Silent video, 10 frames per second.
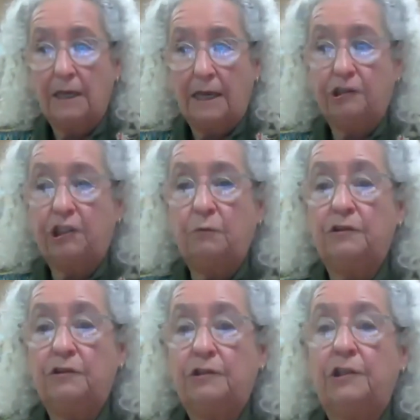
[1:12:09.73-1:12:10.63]
And she
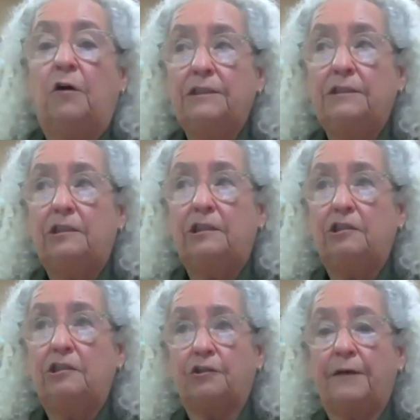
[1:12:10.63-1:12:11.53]
was the only
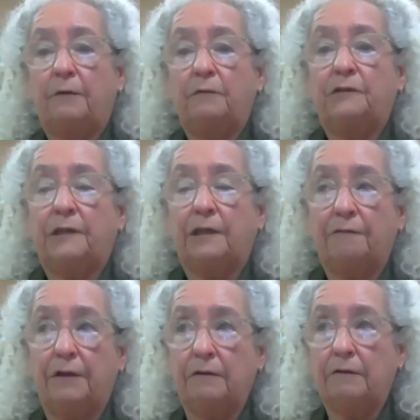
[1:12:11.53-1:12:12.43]
teacher that was
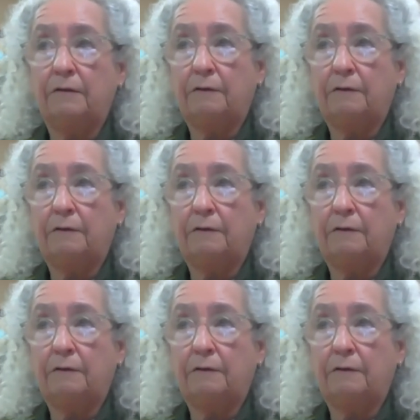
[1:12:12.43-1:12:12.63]
given